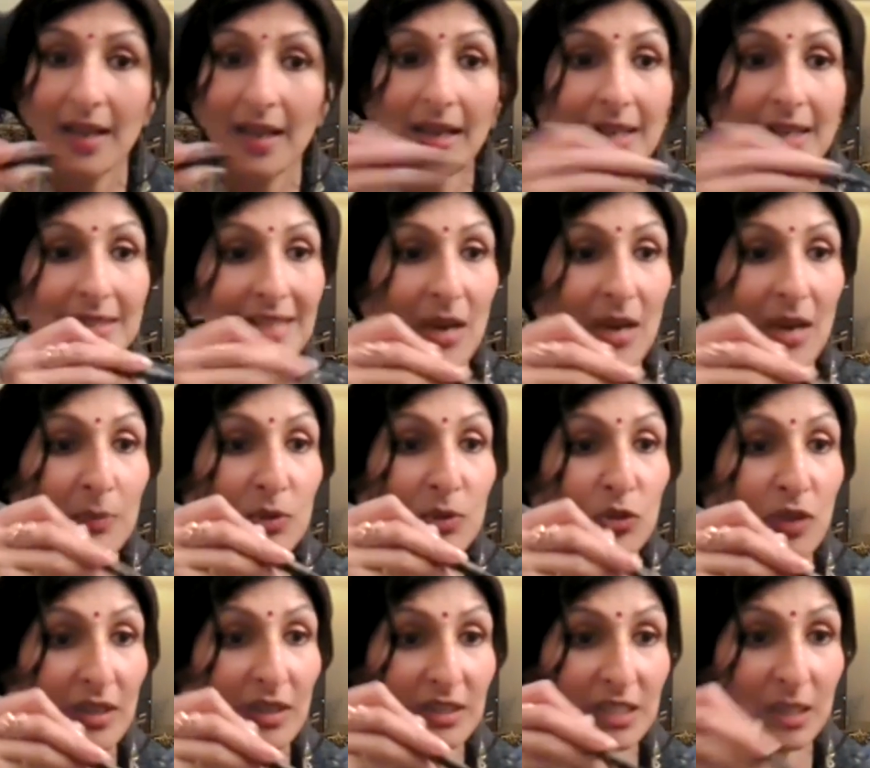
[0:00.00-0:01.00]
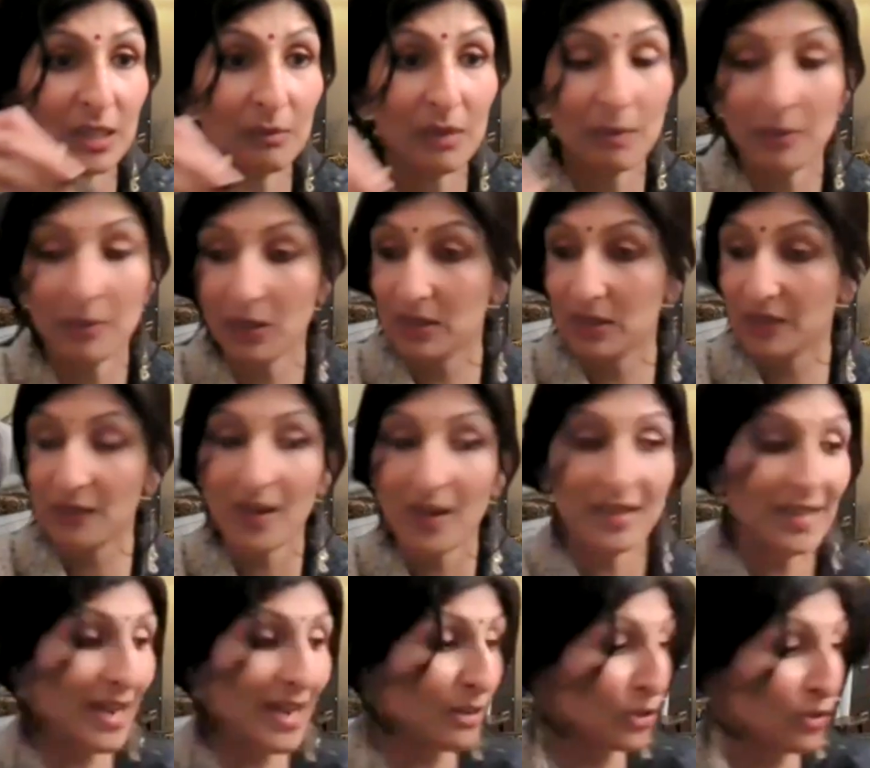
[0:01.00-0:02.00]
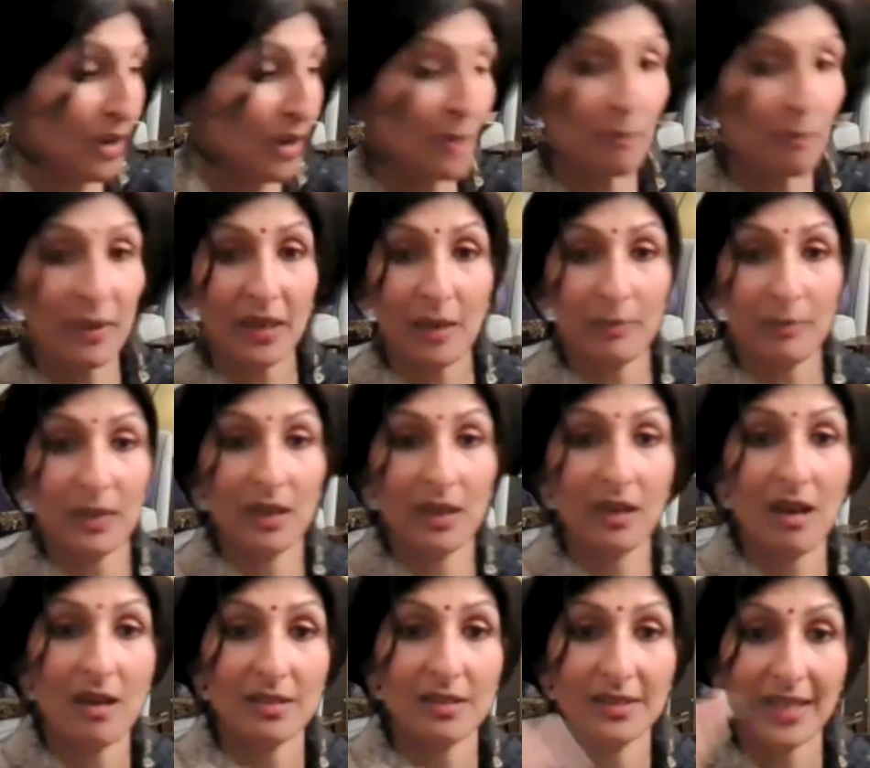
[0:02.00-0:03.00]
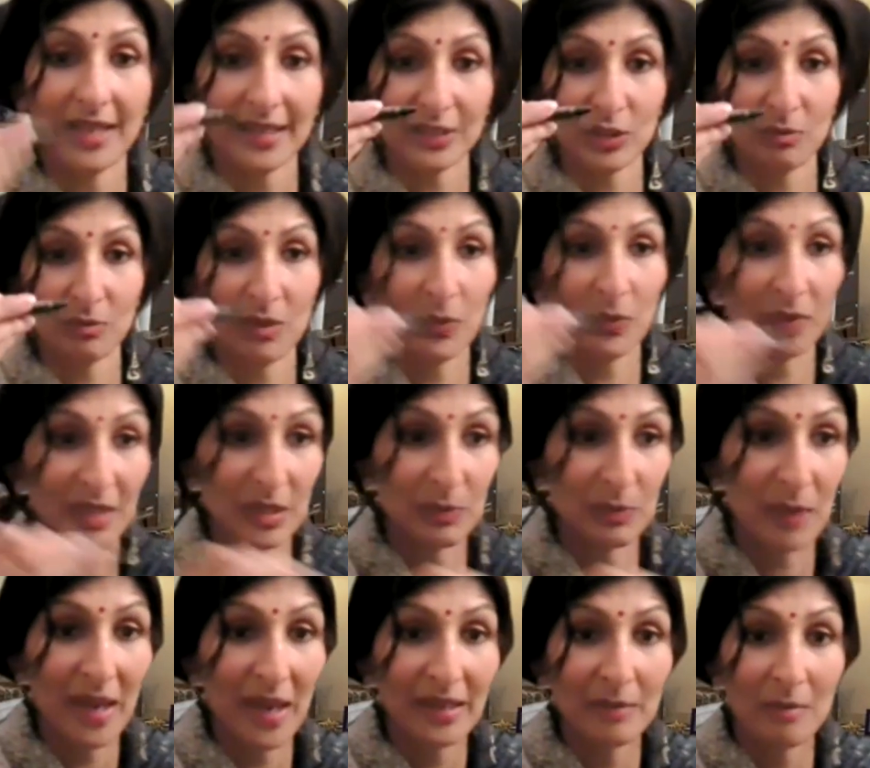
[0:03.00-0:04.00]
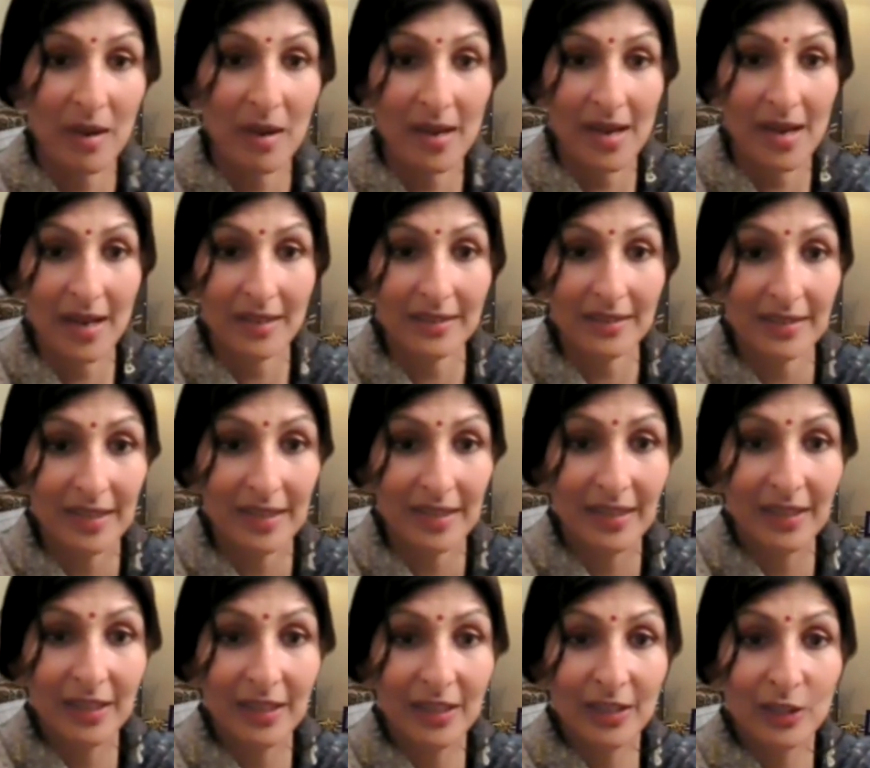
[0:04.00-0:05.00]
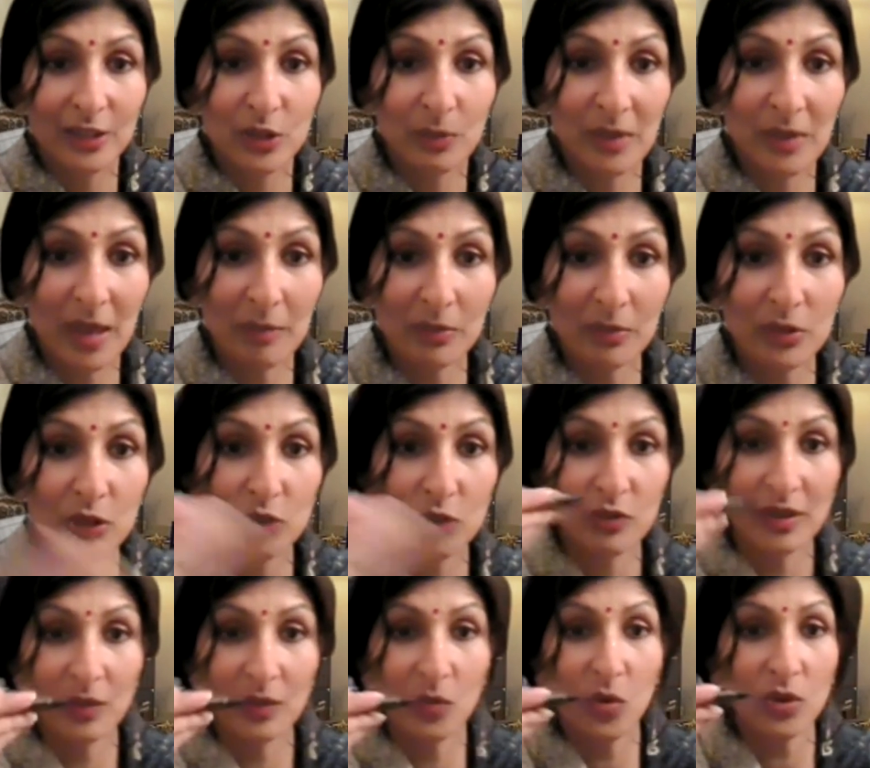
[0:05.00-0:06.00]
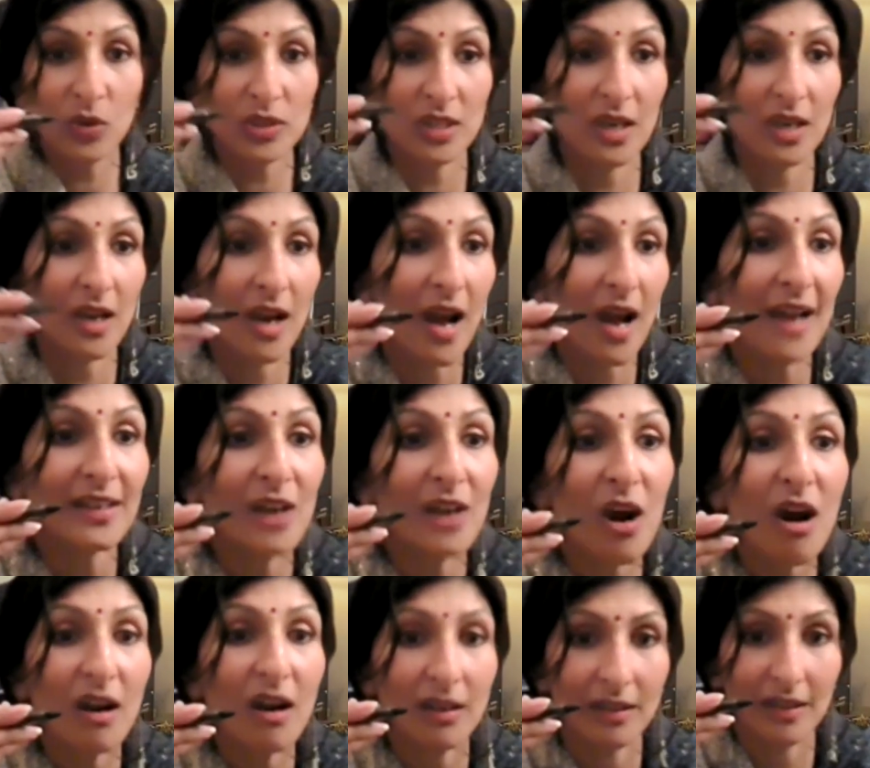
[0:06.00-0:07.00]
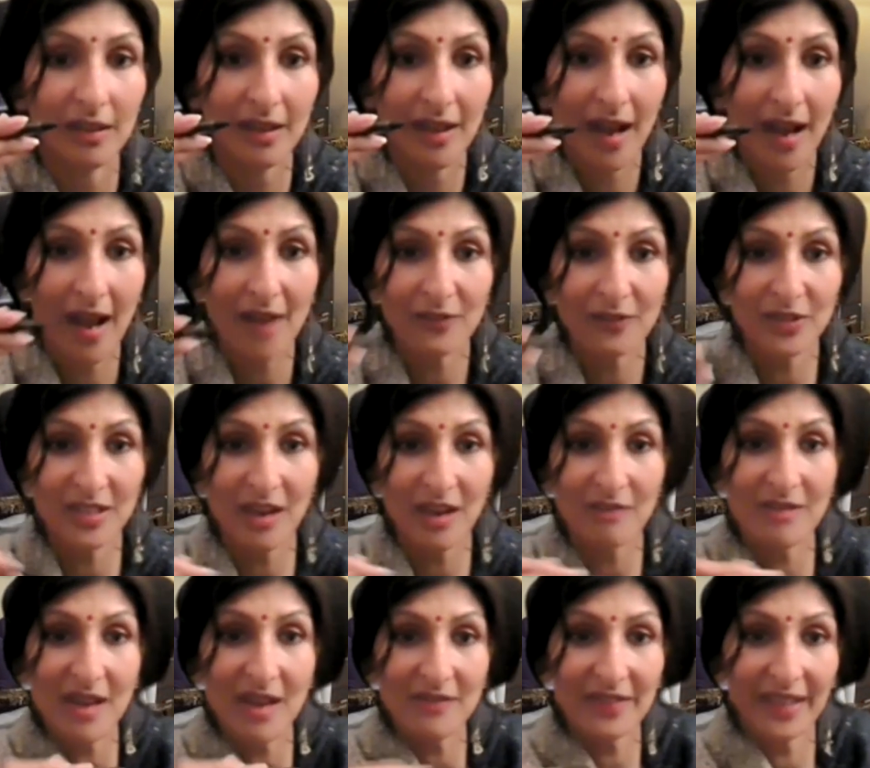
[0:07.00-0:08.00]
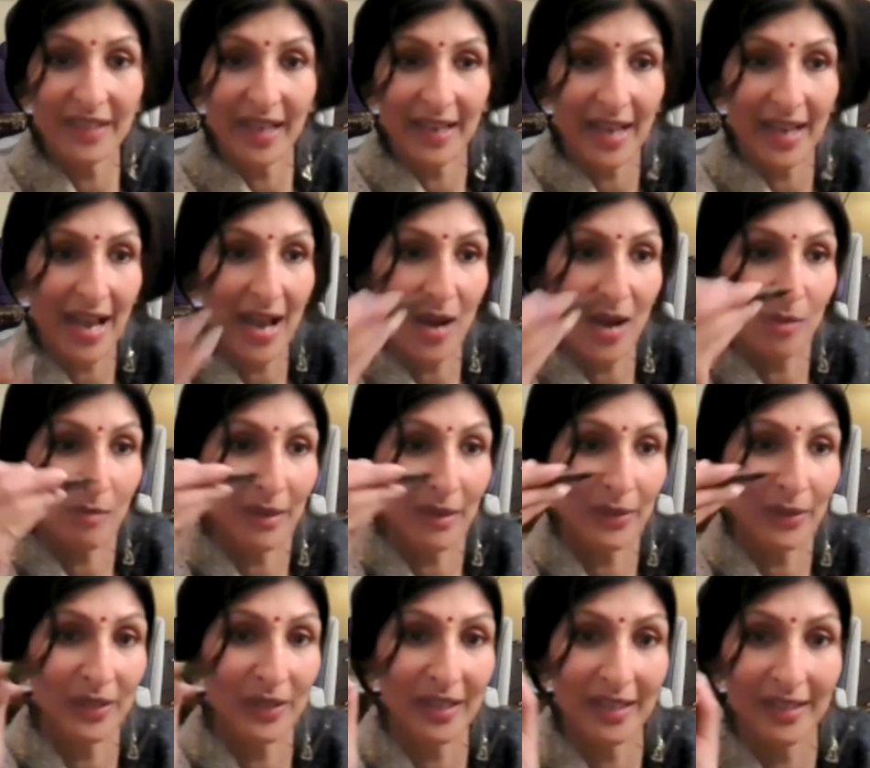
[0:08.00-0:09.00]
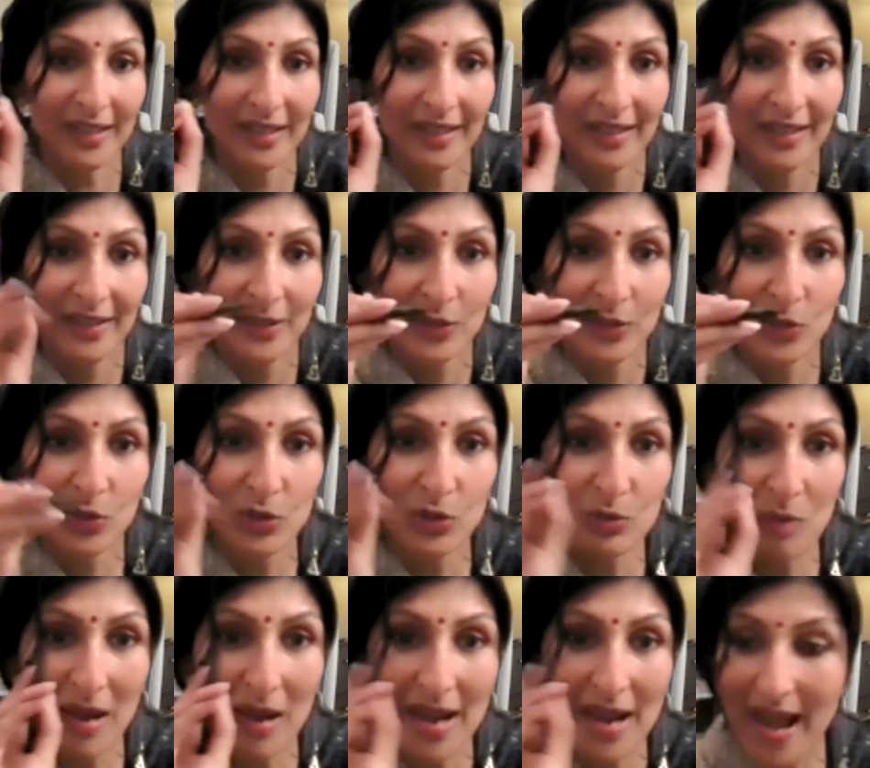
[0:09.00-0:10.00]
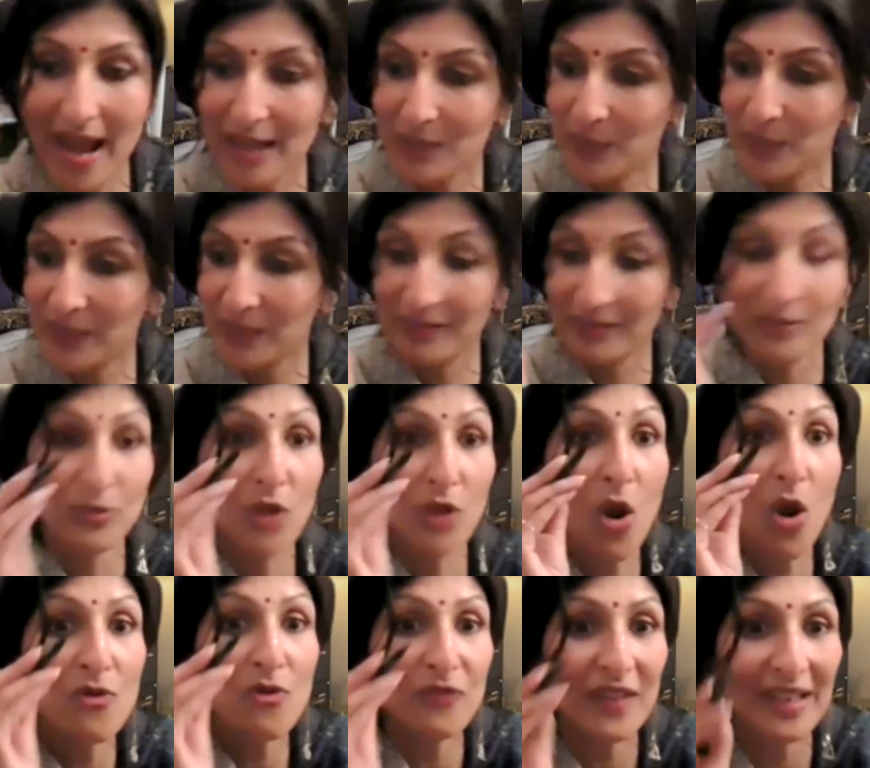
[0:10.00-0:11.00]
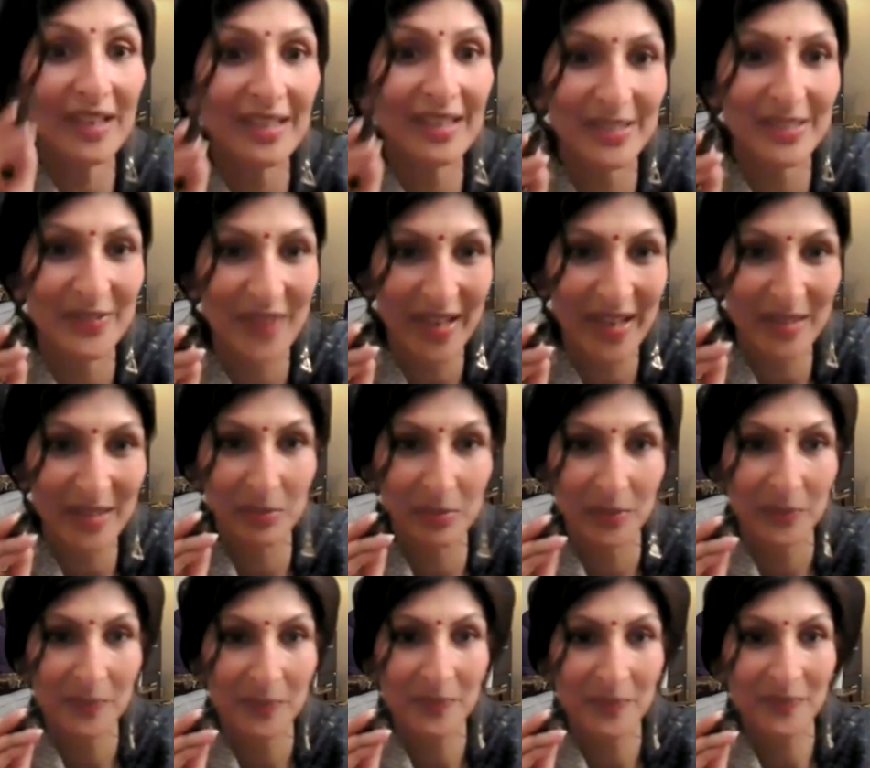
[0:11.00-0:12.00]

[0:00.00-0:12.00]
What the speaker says: is now obstructing me because if I now try and pick up the glass next to me with this pen in my hand to be able to drink water, I can't. I have to now navigate, how am I going to use my hand with no fingers available?